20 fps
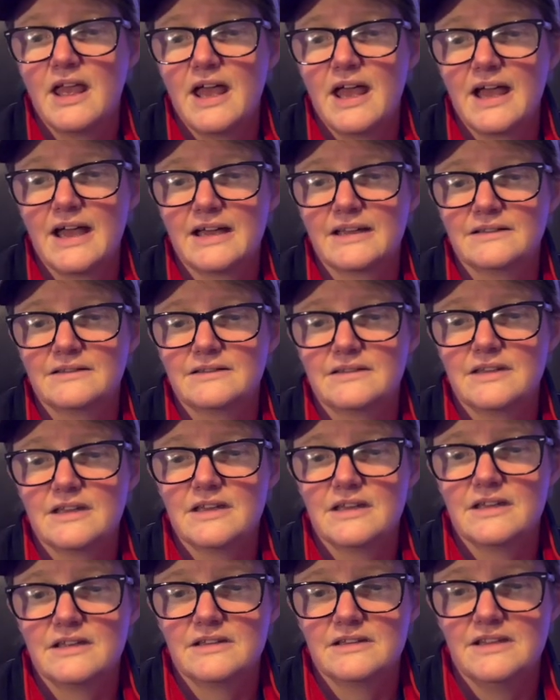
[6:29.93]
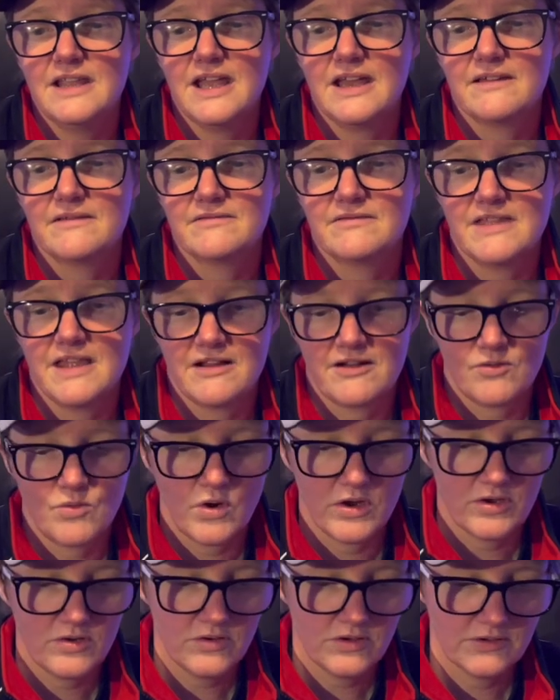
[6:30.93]
and yeah, they're
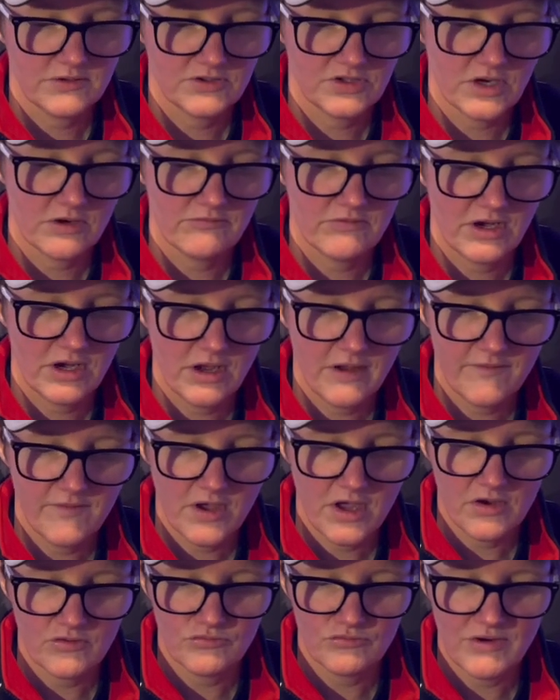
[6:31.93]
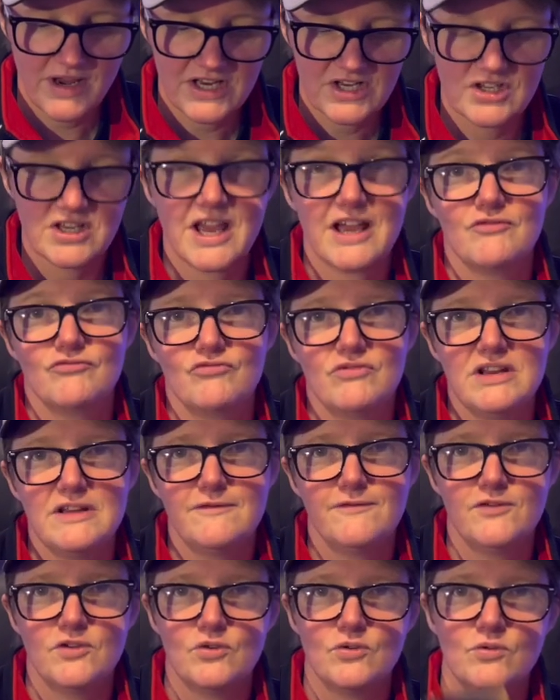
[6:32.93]
quite good. So recover, rest and
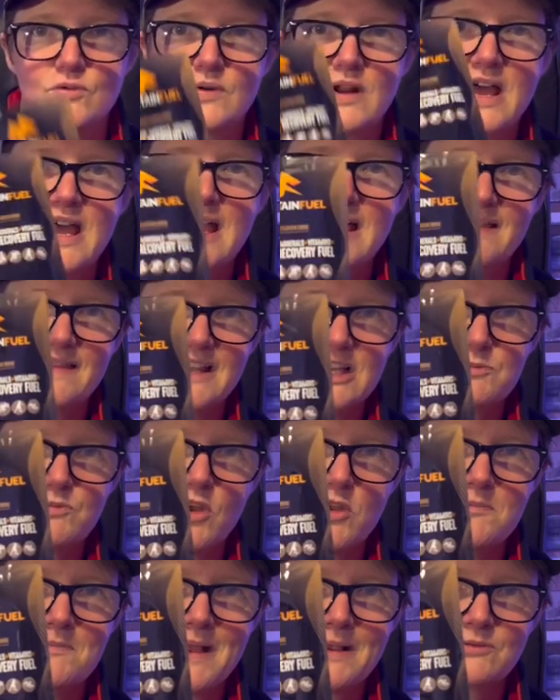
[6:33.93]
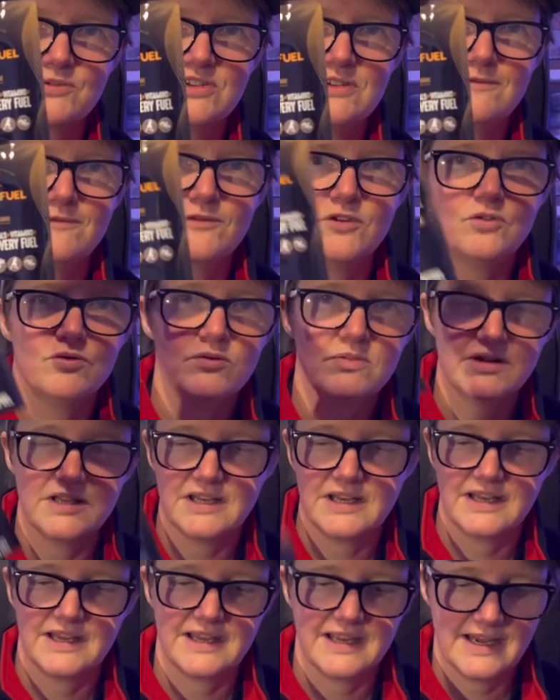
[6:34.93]
refuel. That's by Mountain Fuel,
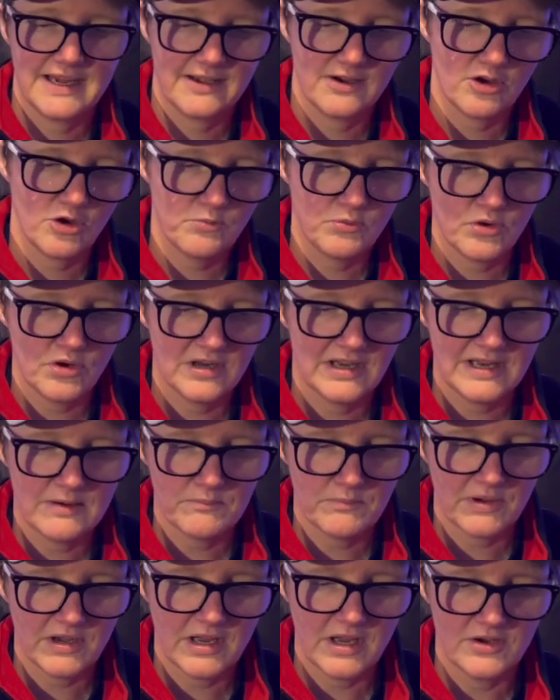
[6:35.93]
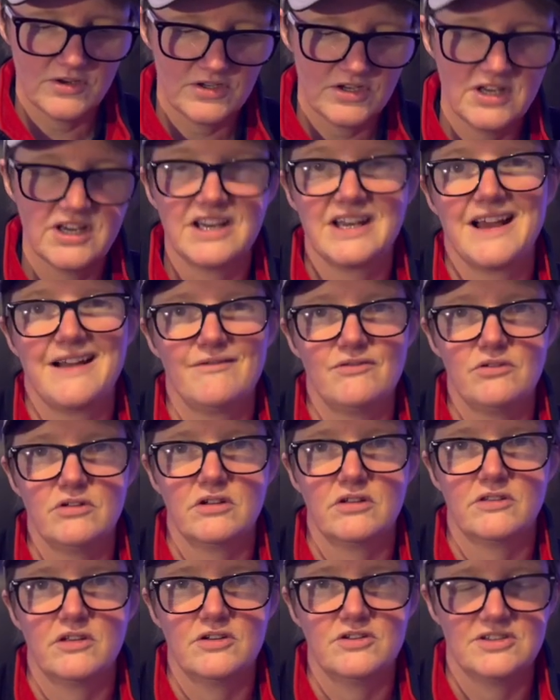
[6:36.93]
and again I'll put a link below so you can have a
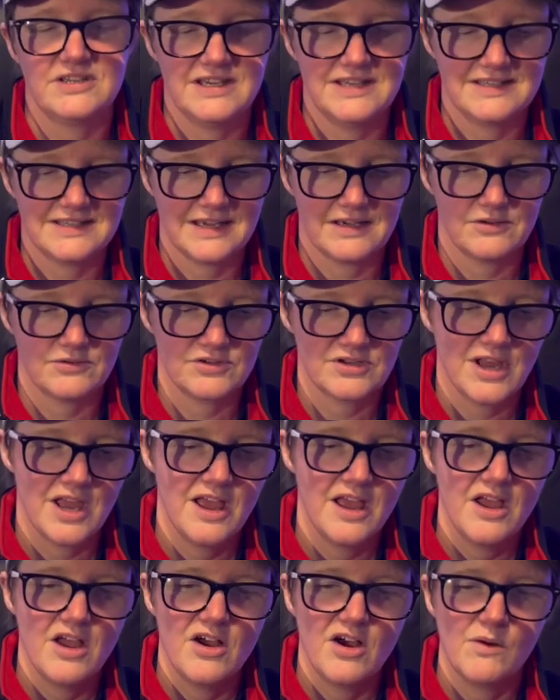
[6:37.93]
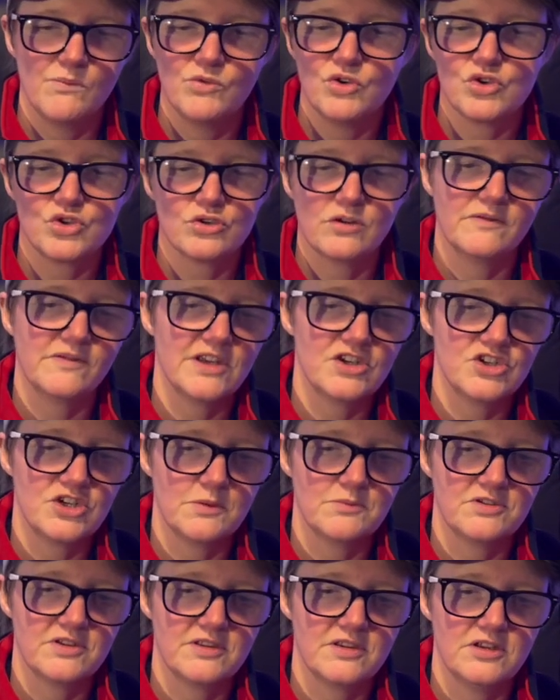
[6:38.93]
look at those details. I'm not sure if they
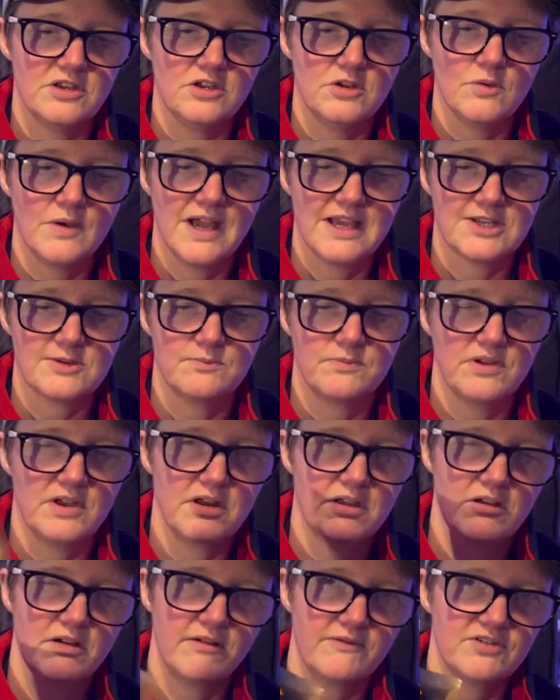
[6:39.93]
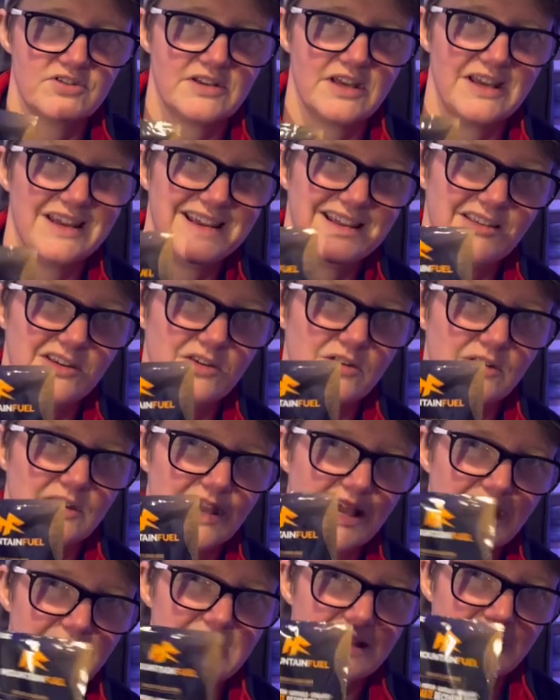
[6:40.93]
ship to the US, but obviously in the
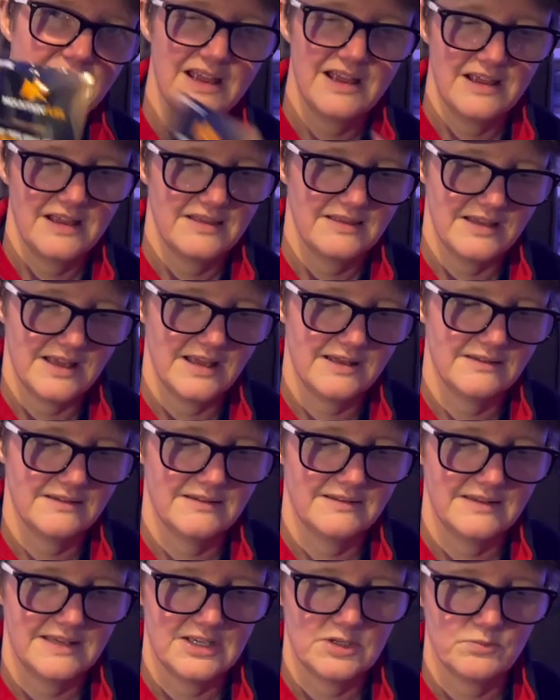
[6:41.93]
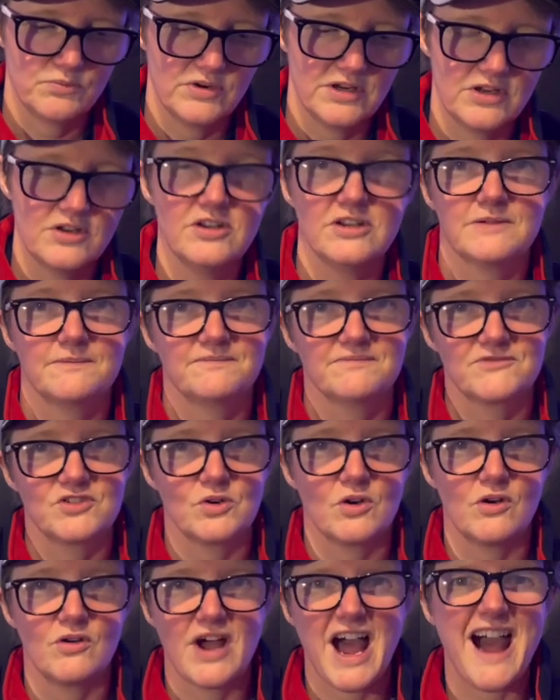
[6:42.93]
UK, then these are pretty good.
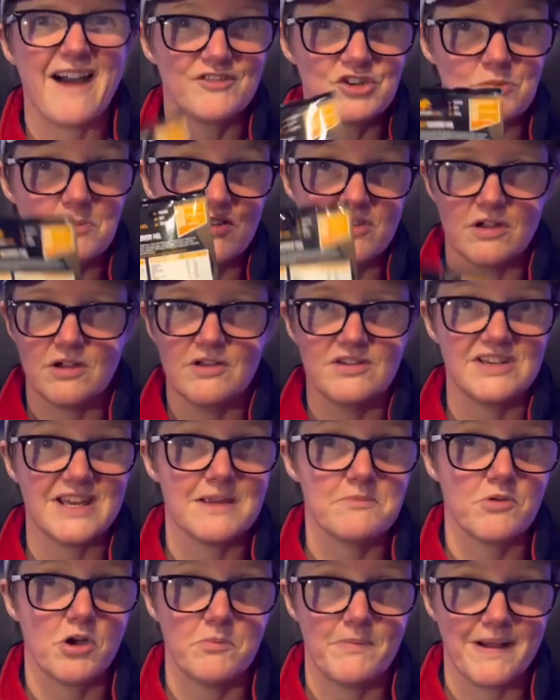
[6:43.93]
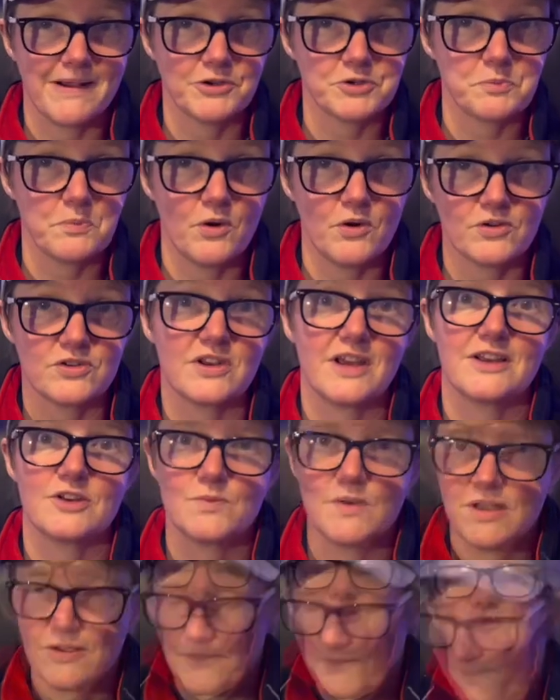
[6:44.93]
So I'll have some of those in my bounce box as
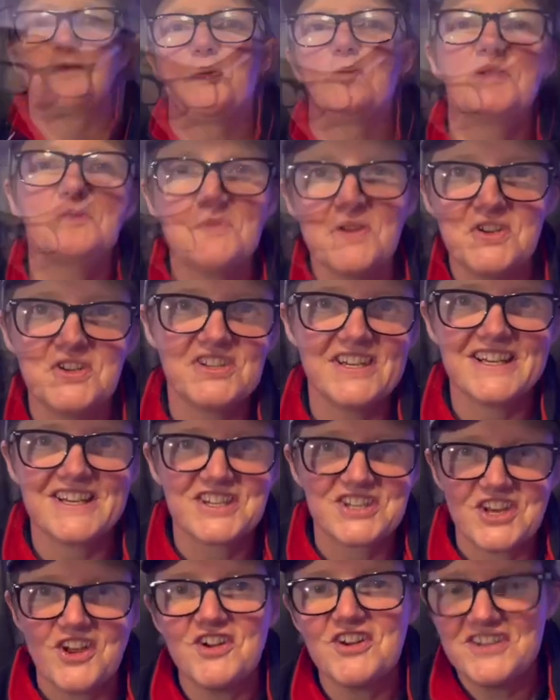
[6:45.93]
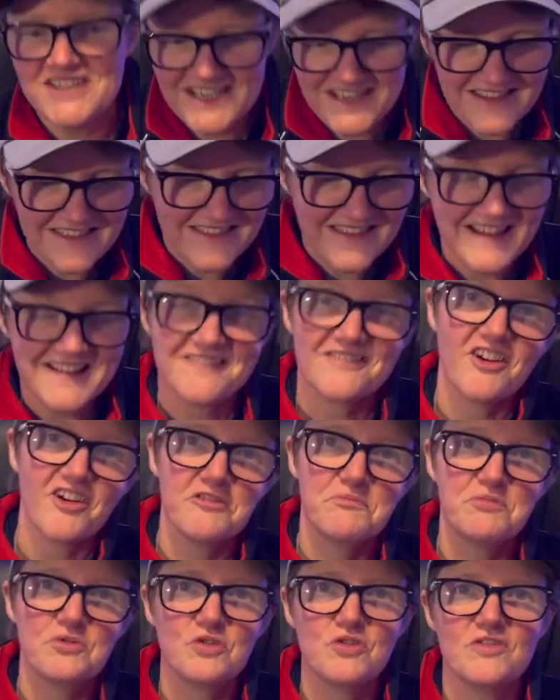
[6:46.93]
well. Probably the most exciting thing that
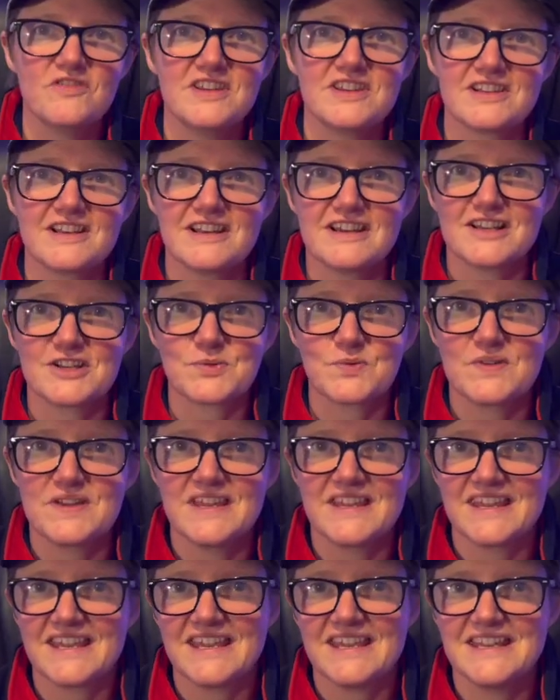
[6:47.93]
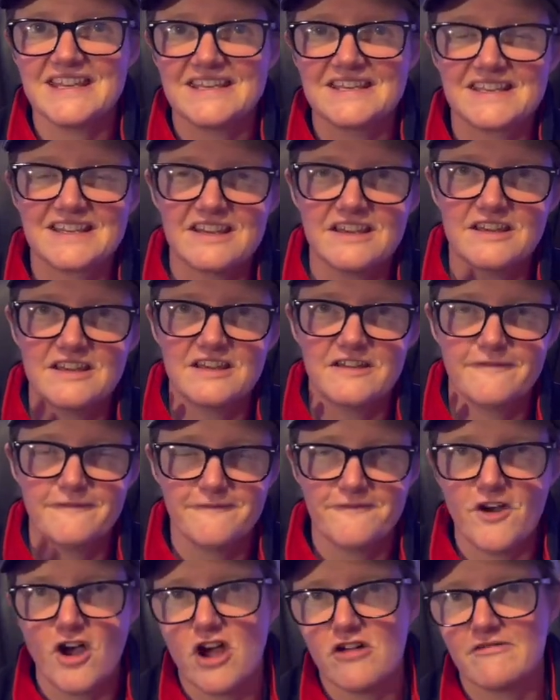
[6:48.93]
I bought this last week is the
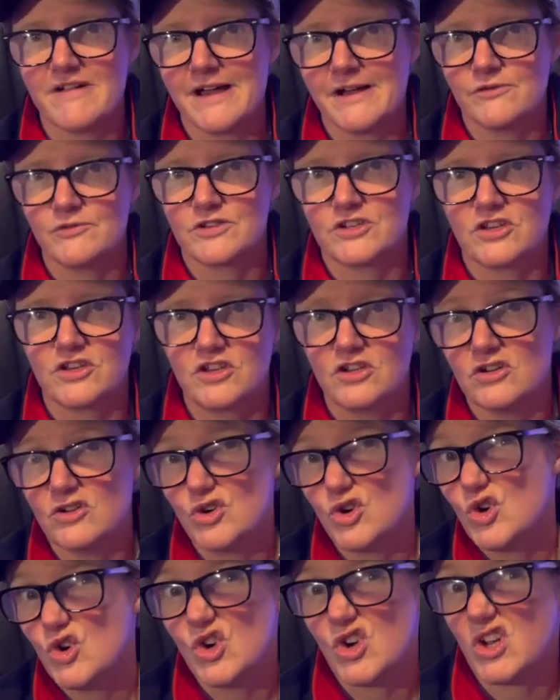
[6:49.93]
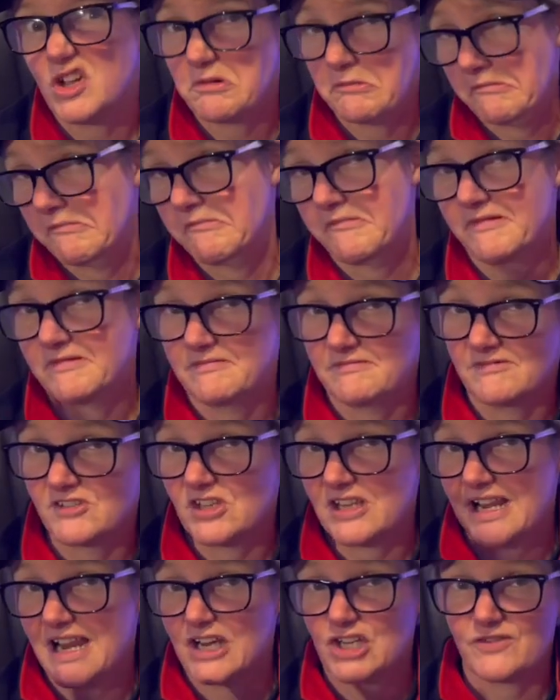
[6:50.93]
Farout gut hook /
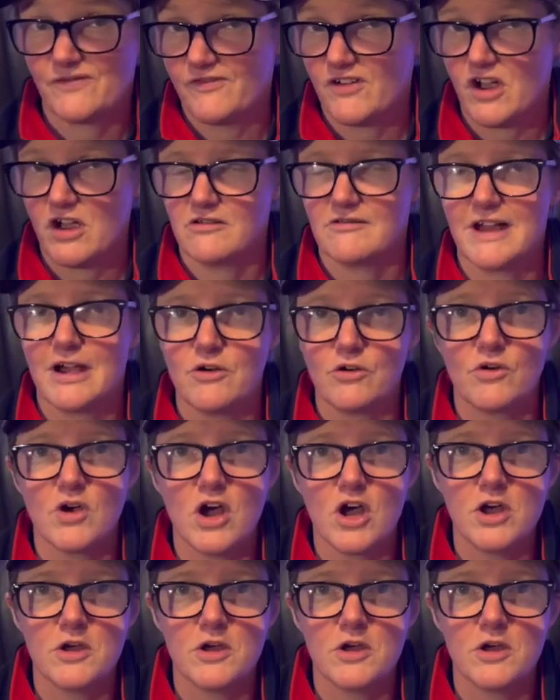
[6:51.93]
Farout